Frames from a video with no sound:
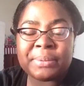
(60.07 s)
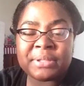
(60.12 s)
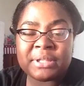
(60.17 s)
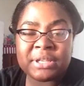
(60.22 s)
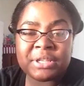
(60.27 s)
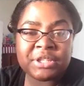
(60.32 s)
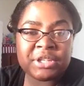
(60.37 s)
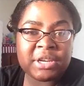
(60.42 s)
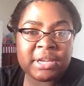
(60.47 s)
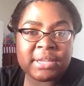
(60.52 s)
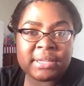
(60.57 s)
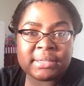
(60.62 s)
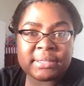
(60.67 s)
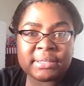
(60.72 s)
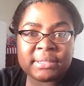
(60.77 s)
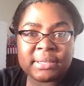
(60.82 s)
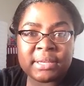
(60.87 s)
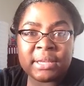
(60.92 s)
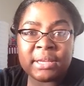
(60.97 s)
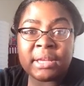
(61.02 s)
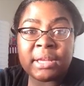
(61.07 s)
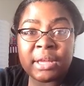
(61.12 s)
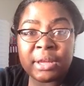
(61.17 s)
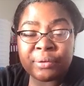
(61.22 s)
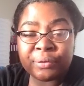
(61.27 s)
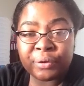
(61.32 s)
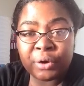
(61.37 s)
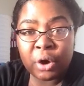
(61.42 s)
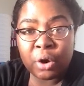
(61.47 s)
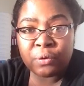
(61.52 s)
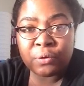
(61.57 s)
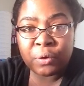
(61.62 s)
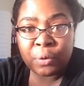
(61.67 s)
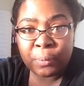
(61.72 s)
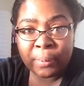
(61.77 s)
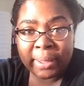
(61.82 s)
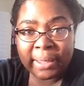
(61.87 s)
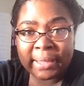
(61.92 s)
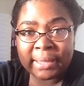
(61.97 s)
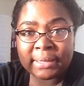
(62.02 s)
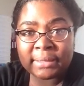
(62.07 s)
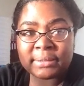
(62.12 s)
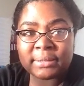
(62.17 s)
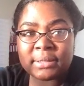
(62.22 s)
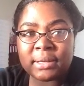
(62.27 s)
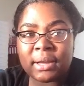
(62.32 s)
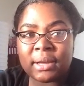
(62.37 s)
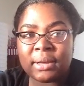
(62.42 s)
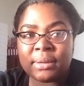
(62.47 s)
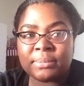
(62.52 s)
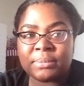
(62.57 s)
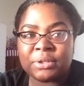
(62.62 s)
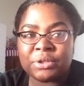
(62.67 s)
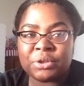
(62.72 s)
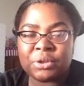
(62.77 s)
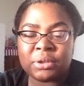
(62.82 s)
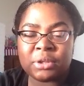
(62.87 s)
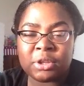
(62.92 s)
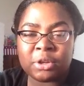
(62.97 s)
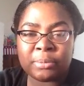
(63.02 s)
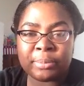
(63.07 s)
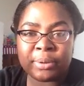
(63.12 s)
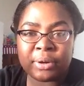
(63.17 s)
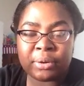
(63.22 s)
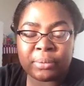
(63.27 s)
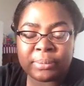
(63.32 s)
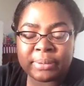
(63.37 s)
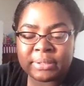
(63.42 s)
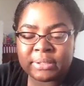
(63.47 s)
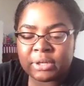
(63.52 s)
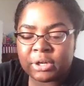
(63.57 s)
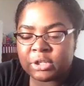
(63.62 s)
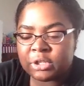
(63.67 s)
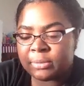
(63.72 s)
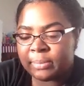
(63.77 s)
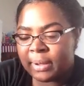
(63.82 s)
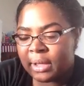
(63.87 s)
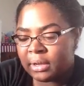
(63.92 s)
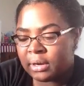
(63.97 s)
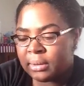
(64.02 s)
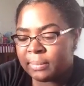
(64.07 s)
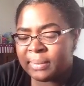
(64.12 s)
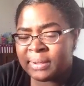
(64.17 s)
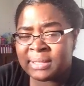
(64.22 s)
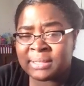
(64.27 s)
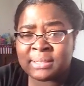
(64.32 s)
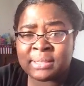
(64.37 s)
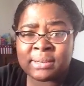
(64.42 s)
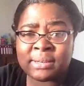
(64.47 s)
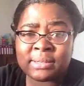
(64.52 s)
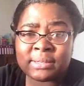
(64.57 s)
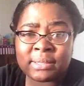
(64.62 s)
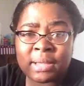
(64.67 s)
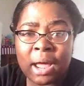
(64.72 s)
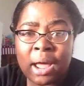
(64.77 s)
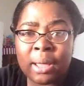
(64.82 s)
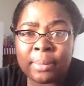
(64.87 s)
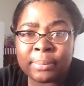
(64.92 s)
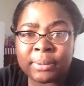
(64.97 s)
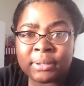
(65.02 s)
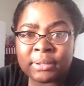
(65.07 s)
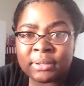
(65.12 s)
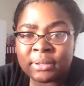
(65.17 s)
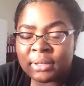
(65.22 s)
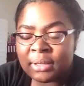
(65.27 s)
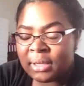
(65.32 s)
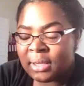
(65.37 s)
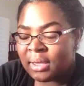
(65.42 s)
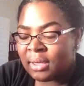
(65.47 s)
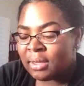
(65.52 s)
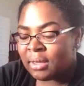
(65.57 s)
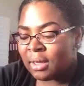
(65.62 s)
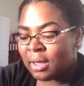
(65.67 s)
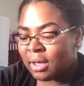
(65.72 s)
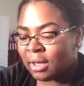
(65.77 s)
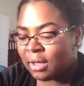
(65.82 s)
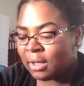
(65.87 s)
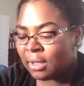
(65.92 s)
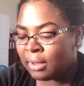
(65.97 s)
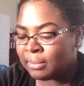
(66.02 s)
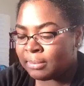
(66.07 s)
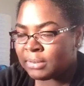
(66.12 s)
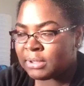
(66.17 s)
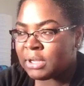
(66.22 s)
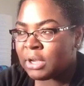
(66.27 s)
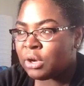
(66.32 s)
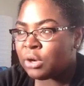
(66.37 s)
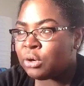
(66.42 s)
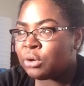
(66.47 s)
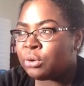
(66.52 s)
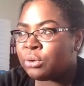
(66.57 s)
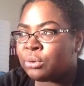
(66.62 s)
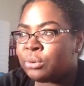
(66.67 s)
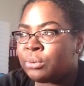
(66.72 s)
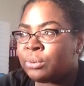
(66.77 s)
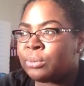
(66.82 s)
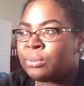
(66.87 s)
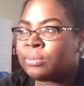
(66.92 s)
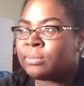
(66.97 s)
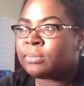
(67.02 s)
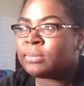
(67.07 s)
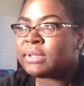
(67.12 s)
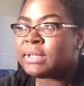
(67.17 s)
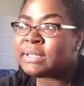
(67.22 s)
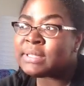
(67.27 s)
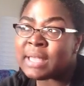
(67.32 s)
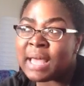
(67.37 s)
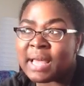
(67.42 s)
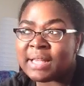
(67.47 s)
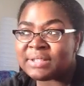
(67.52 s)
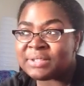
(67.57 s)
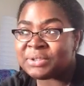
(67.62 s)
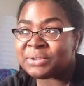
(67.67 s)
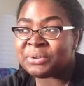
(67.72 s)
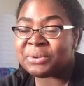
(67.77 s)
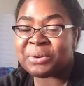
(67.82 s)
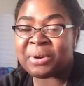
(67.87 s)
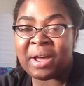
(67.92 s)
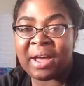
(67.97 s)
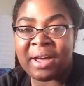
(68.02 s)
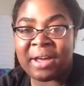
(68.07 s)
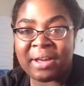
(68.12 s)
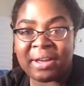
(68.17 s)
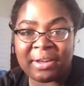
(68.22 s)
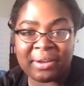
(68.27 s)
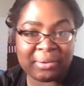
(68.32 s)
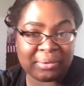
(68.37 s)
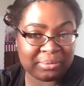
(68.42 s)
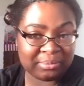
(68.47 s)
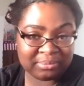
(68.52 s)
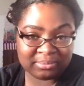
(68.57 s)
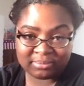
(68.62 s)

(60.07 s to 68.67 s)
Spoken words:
would suggest, if you're overweight, to do a little bit of research about it because it is common. So since high school, I,